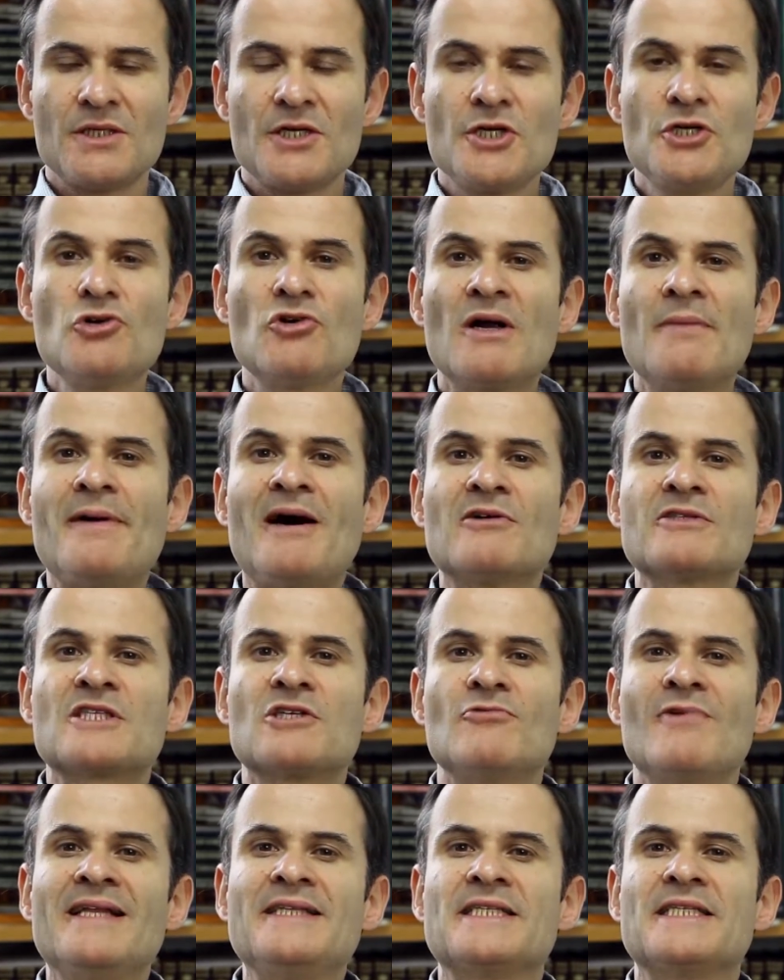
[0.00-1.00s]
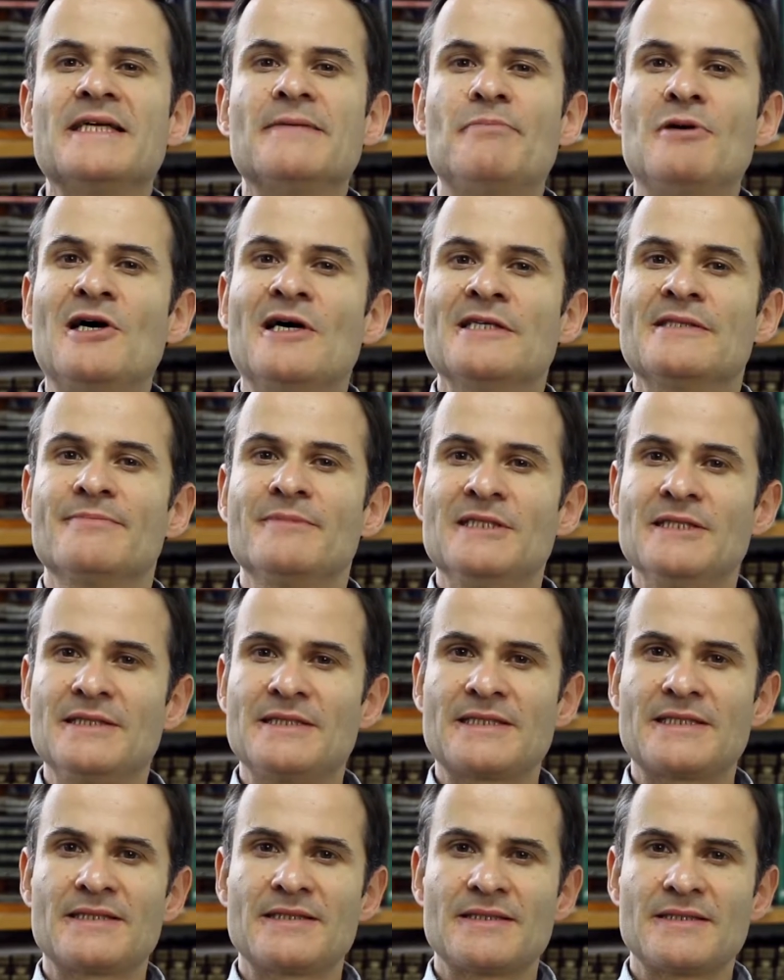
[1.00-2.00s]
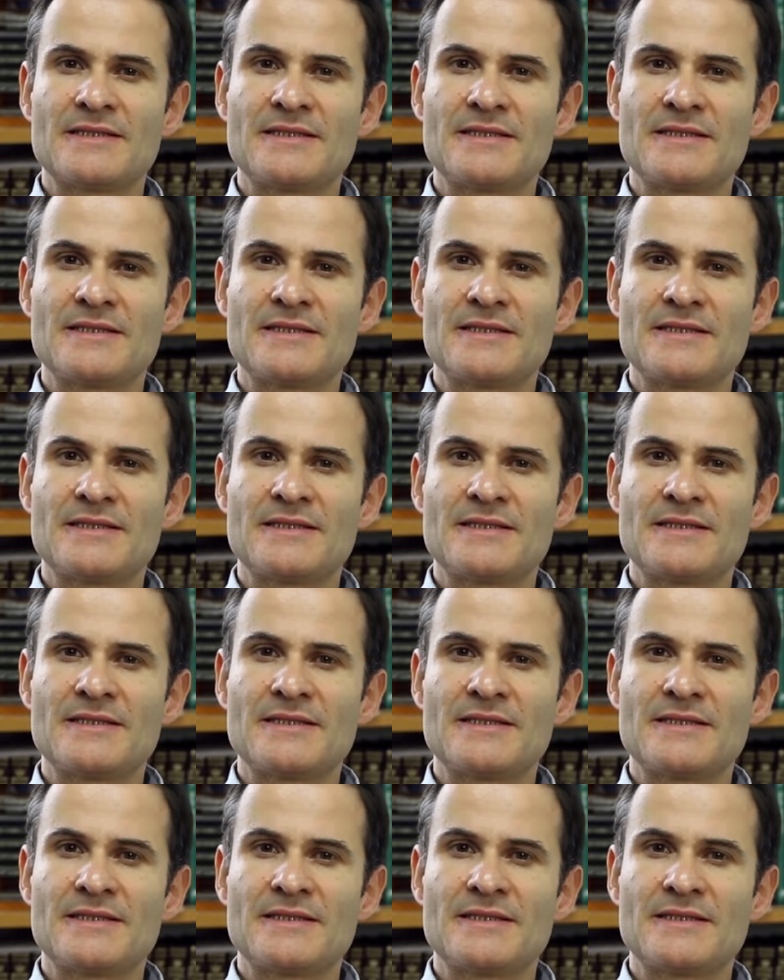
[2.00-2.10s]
You're about to rent an apartment.